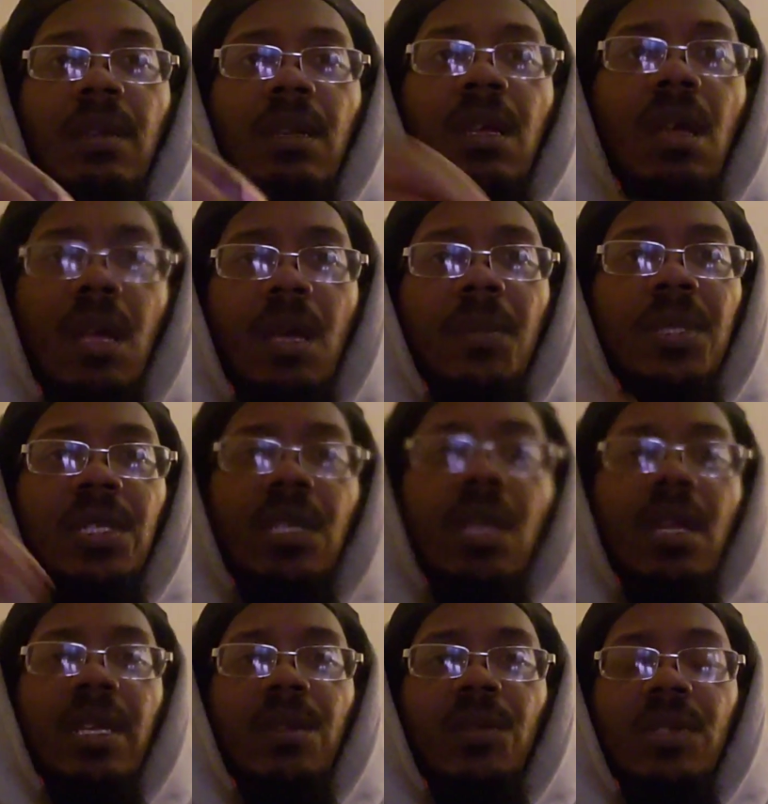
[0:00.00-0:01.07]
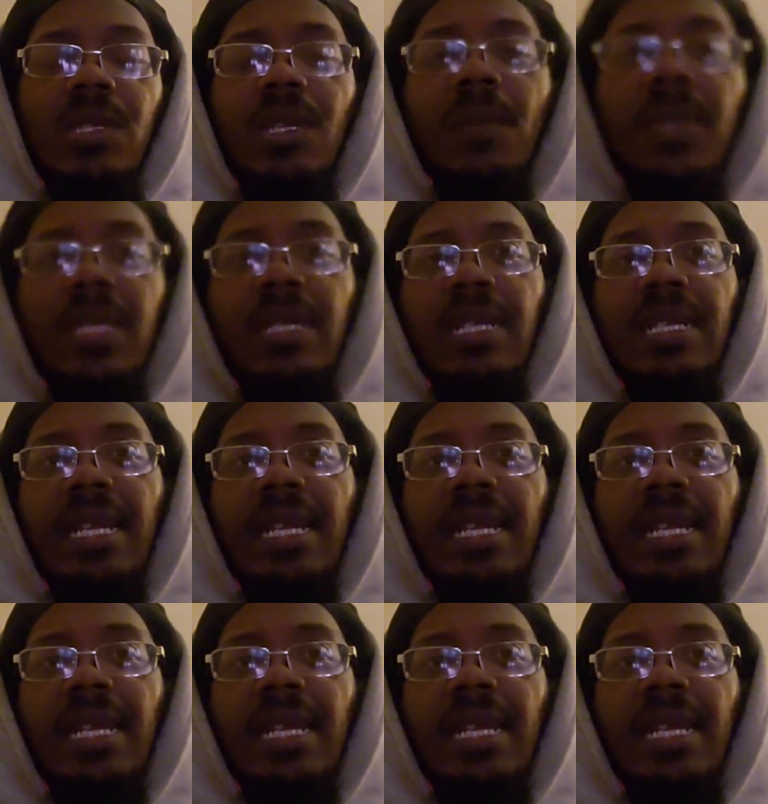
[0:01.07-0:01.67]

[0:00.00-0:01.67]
commentary on something that